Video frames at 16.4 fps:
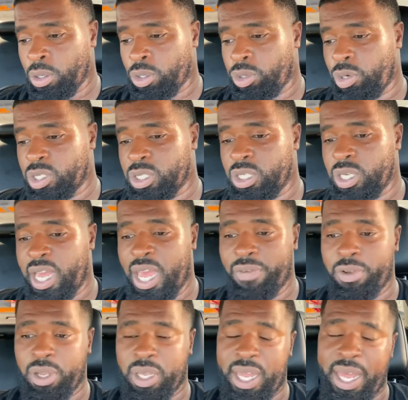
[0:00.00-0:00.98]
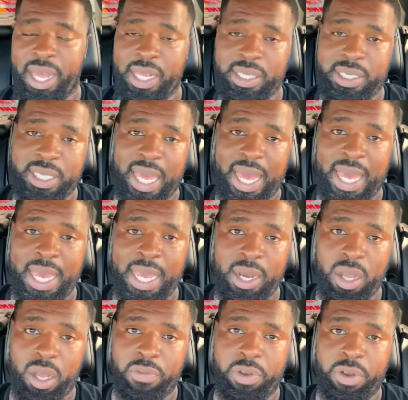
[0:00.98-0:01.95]
you just need to have your last 8
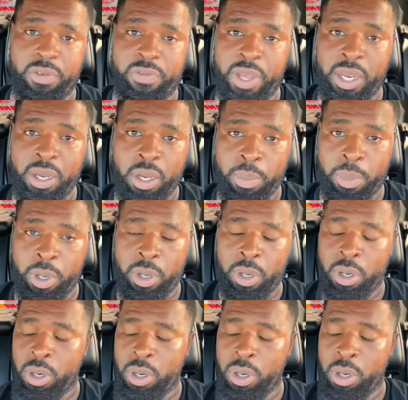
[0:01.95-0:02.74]
of your VIN number.